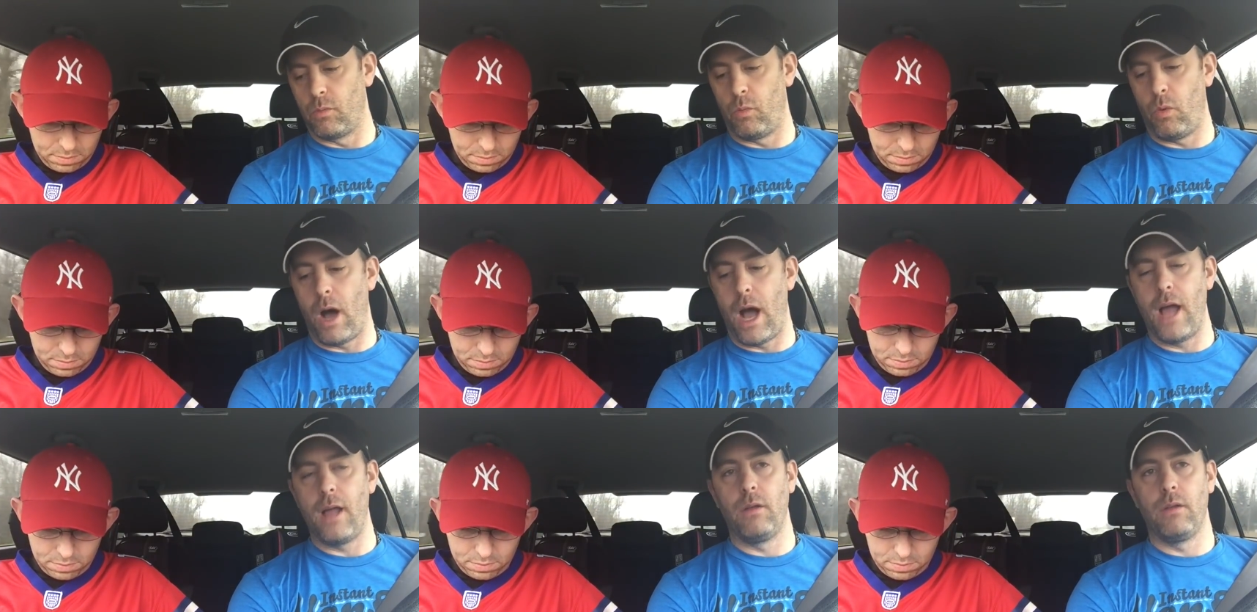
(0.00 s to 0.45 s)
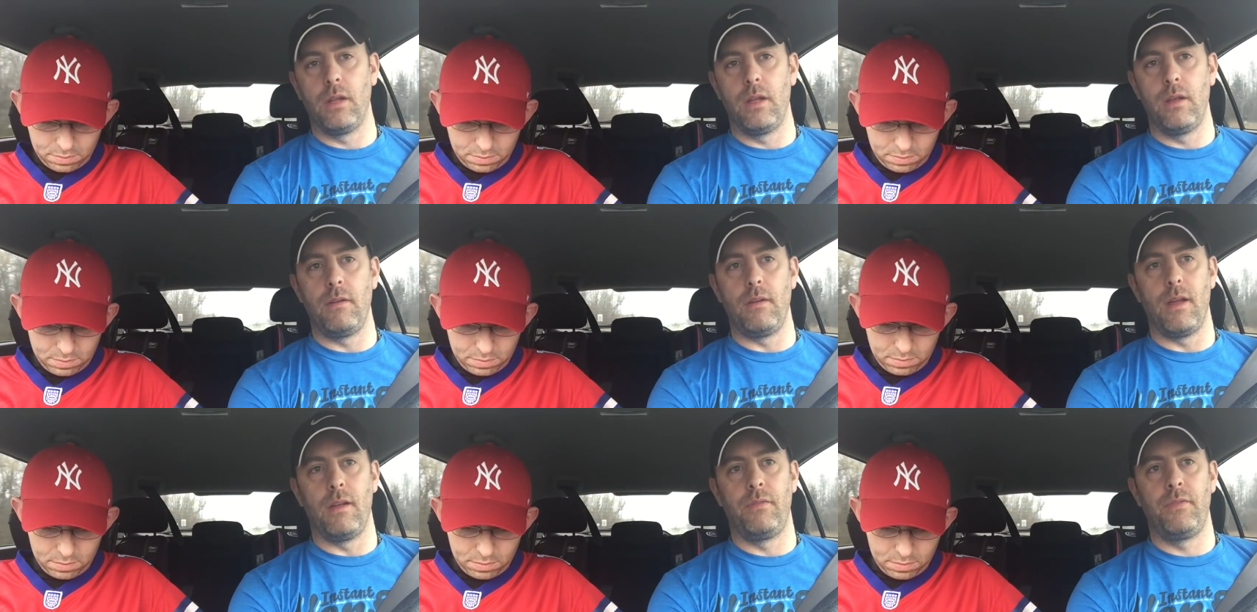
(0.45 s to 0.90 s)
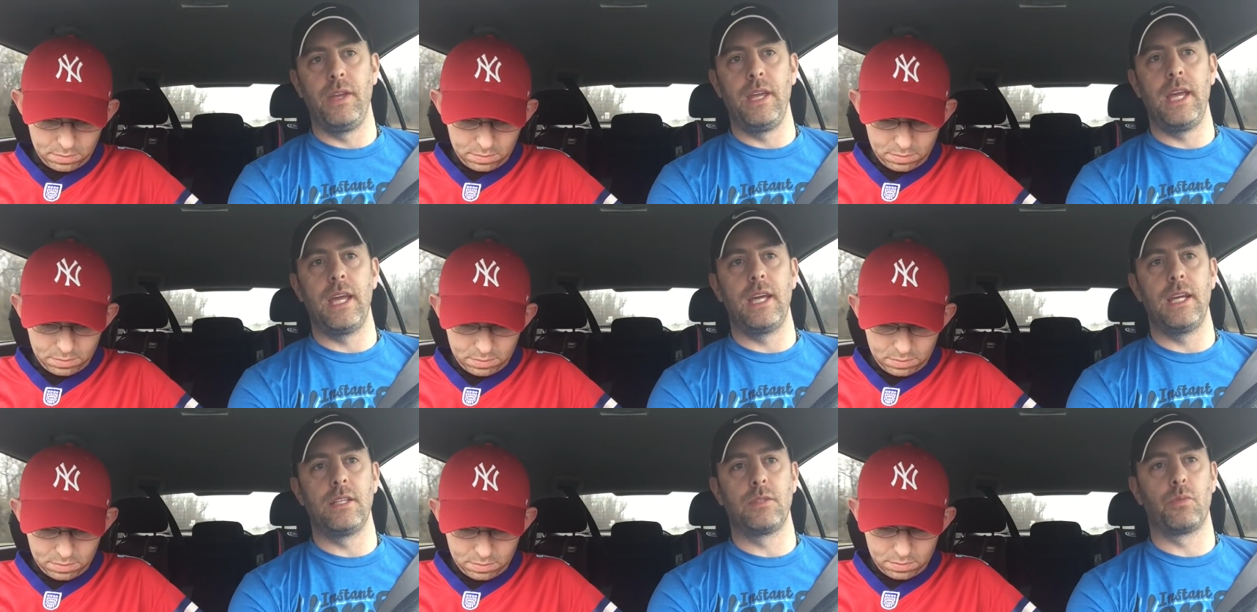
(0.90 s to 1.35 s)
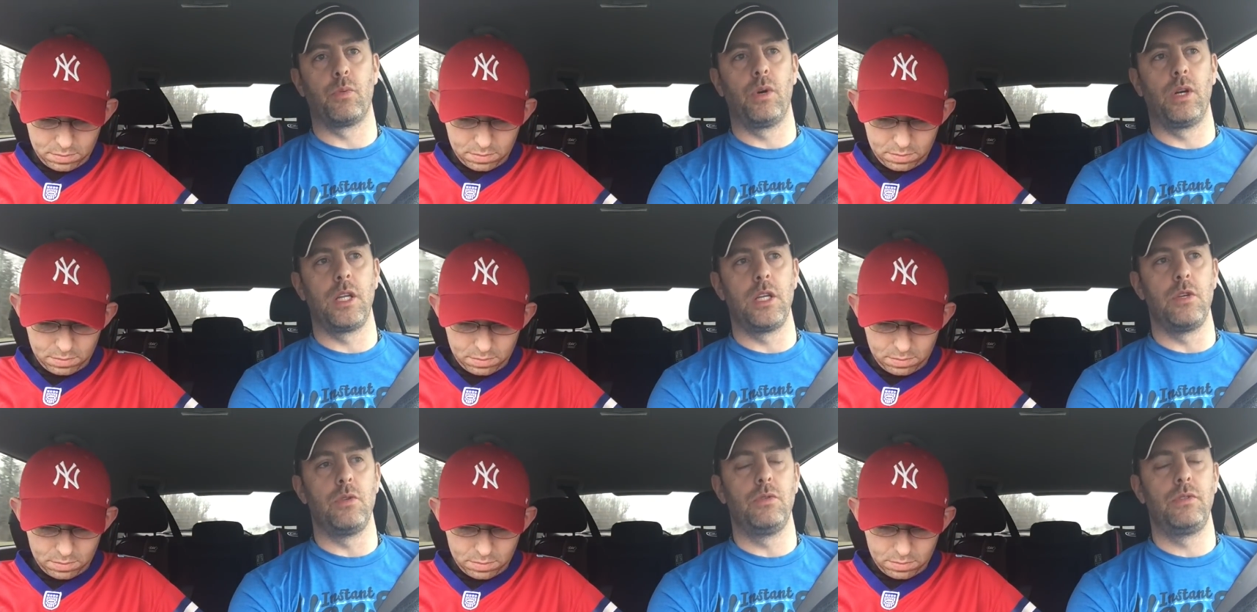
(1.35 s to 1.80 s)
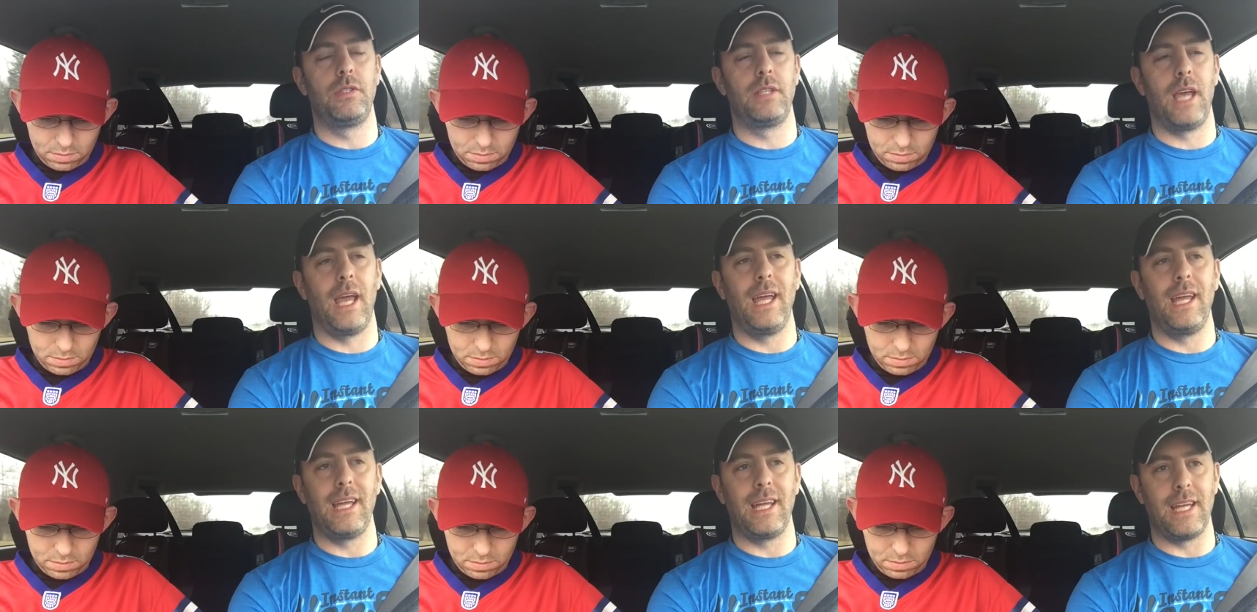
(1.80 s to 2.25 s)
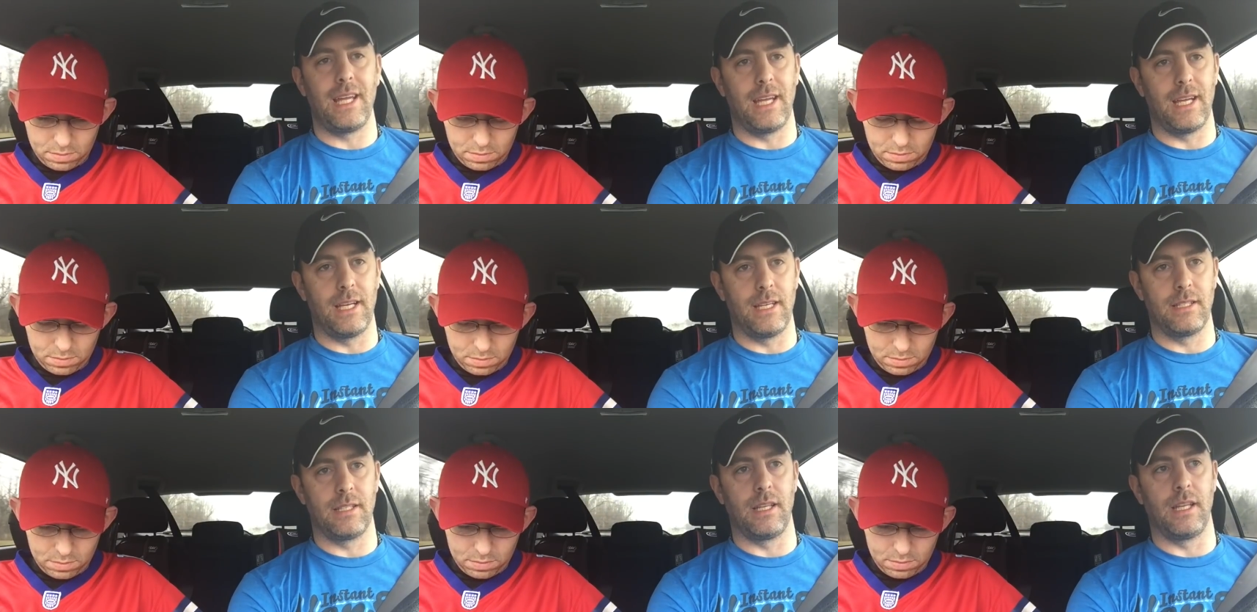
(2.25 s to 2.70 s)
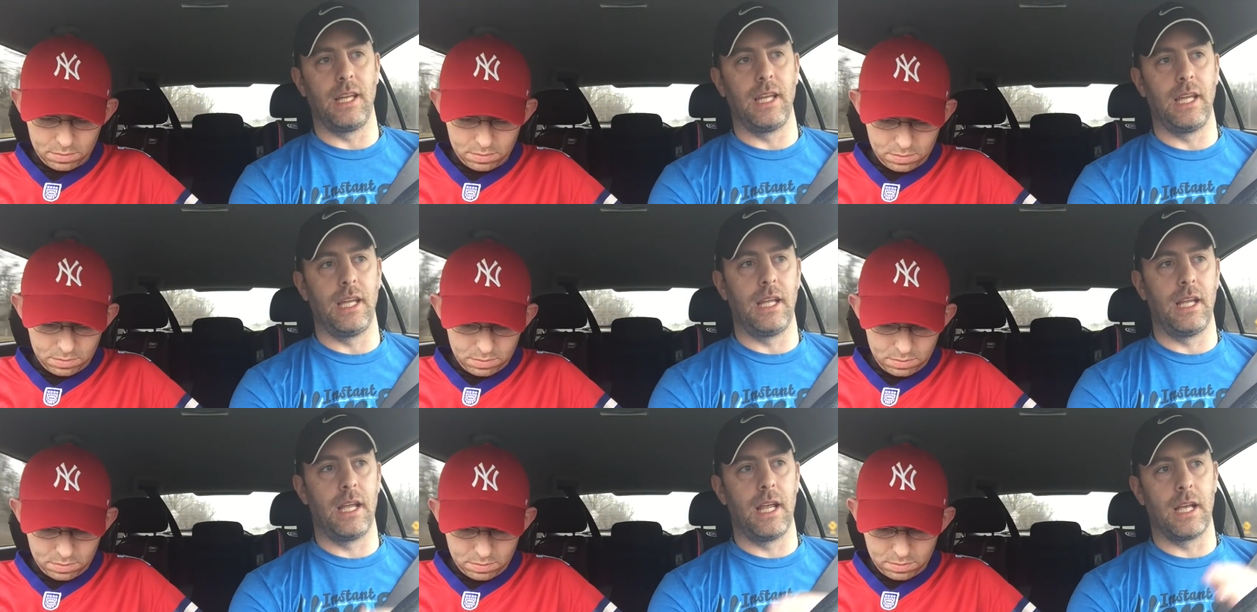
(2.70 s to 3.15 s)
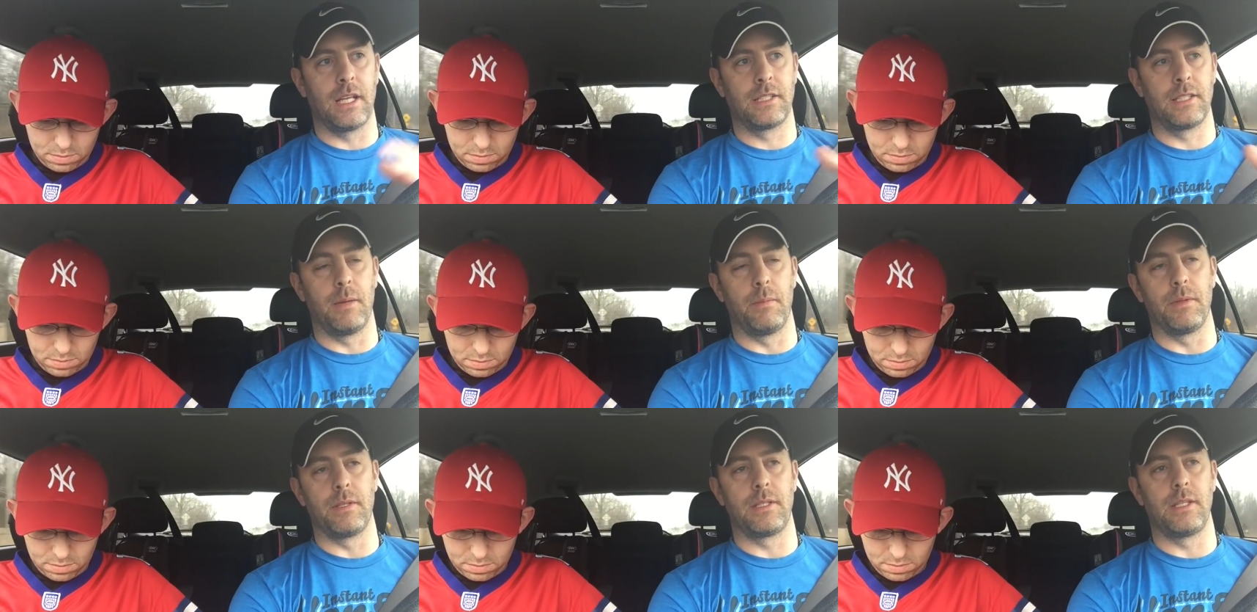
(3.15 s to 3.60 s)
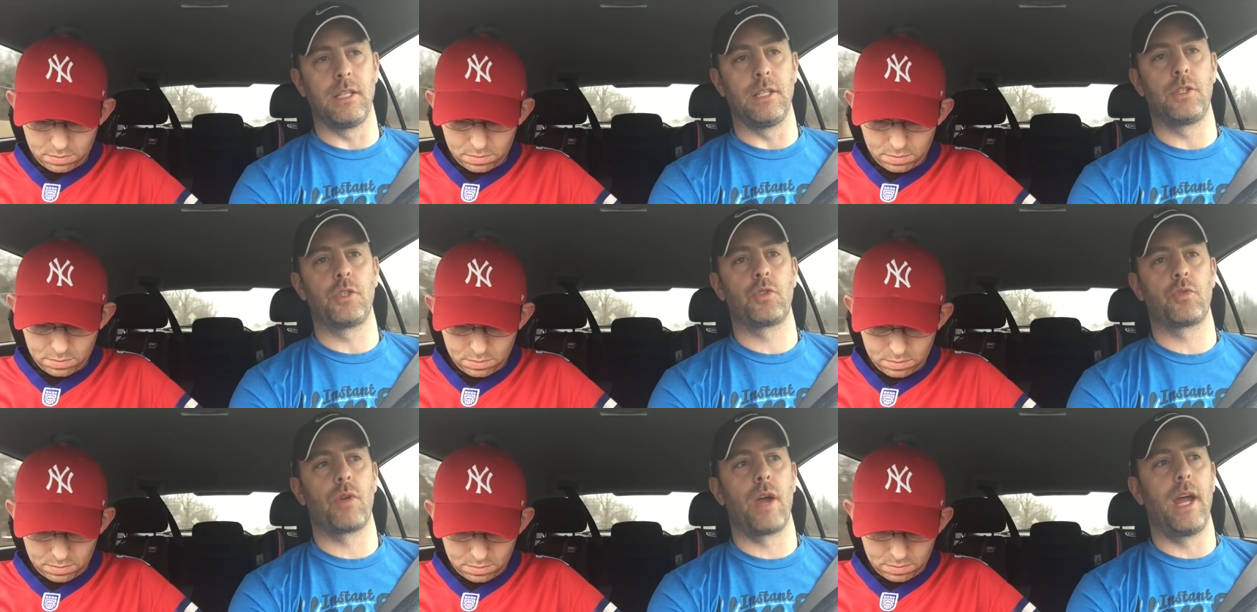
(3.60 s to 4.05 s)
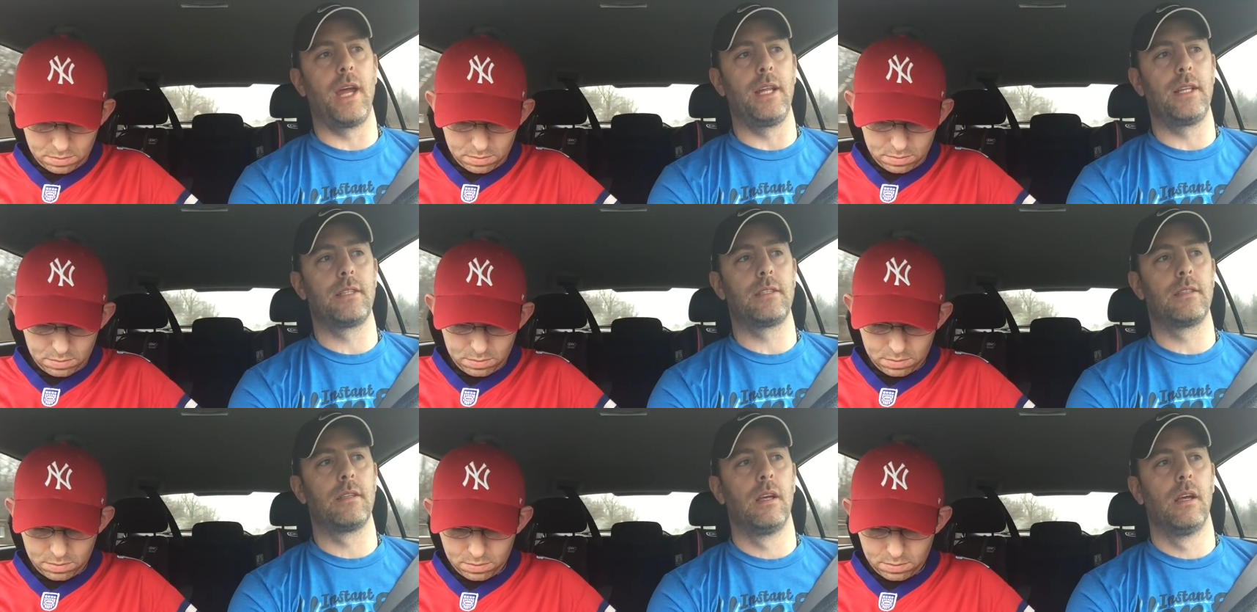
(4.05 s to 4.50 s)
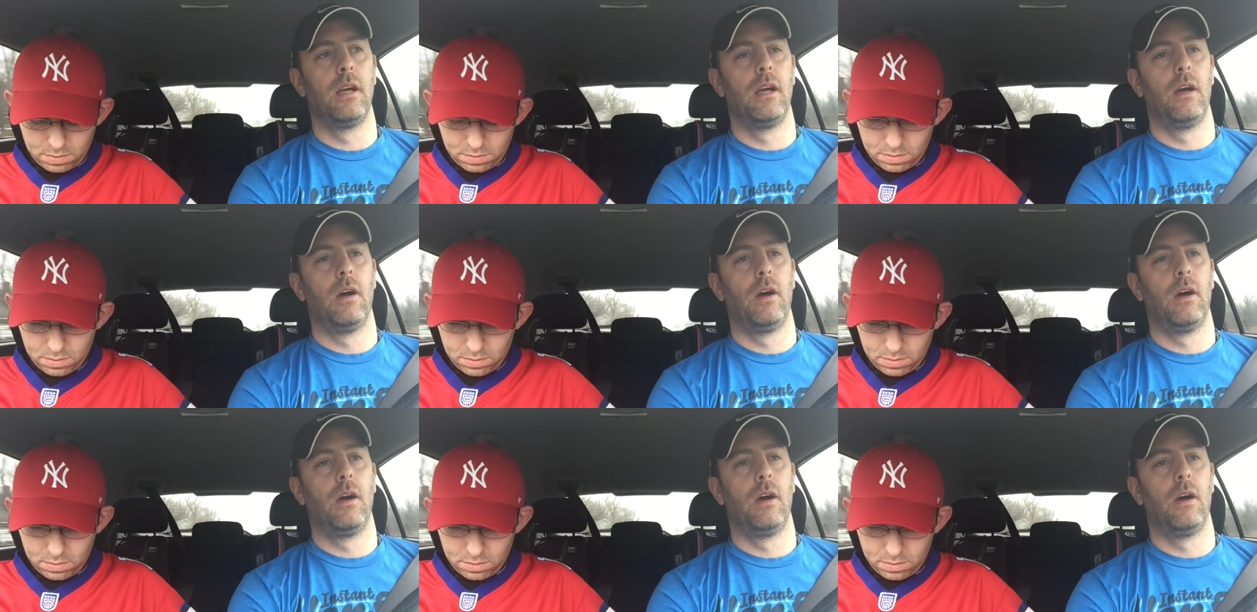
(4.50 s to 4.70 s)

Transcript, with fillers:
Speaker 1: why if he is what you say he is, and he exhibits these traits,